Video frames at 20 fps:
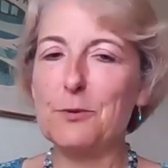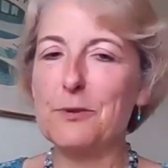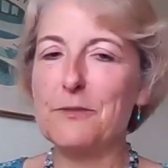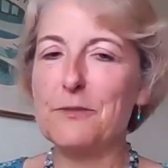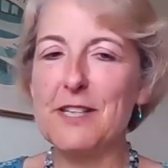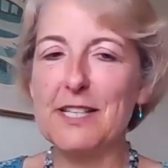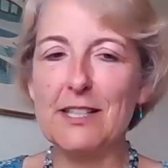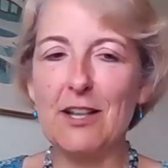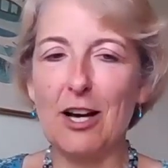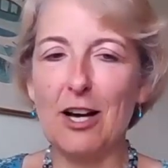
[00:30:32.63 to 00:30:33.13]
We've
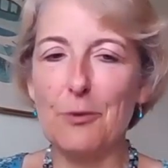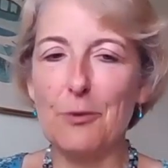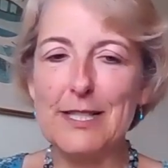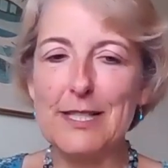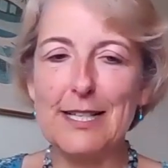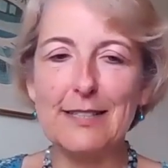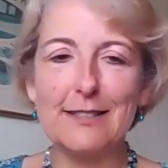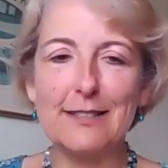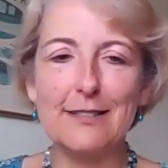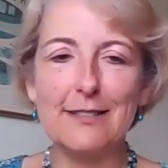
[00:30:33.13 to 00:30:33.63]
seen Highways
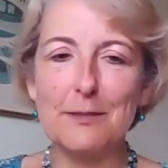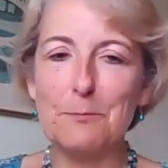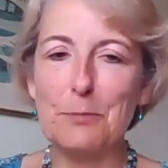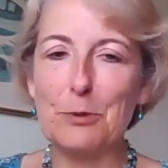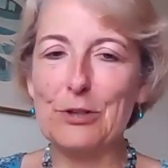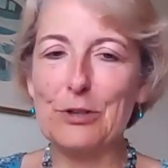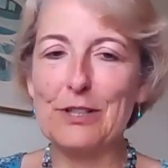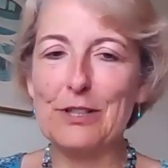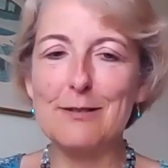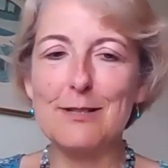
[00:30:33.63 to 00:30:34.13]
England
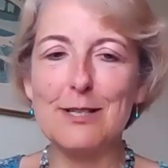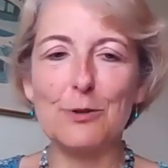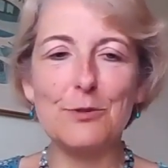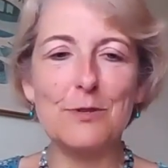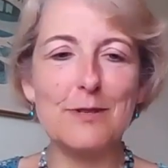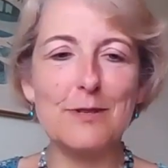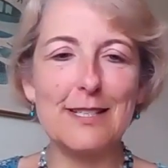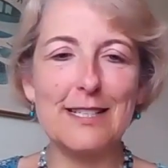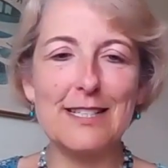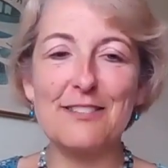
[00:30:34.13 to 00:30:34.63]
employ a
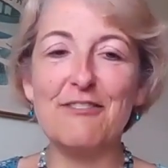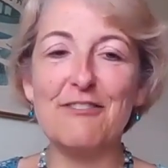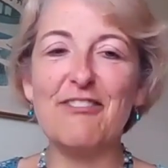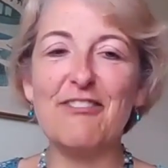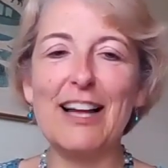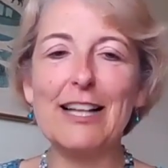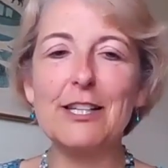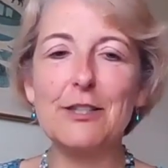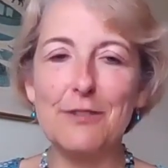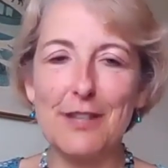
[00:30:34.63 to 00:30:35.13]
consultancy to
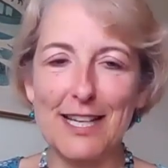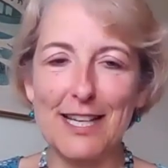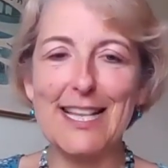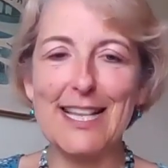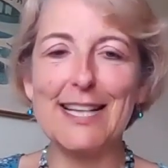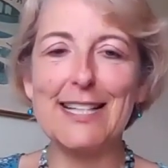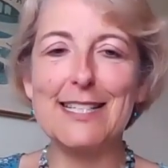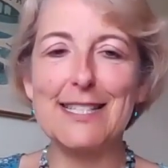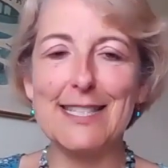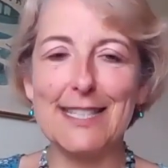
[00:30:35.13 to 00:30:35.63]
value their
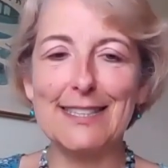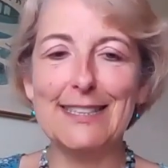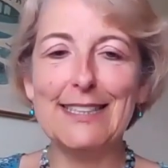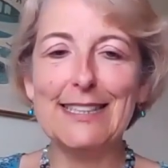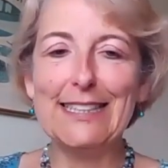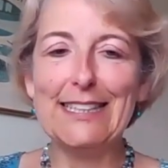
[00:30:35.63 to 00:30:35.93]
data,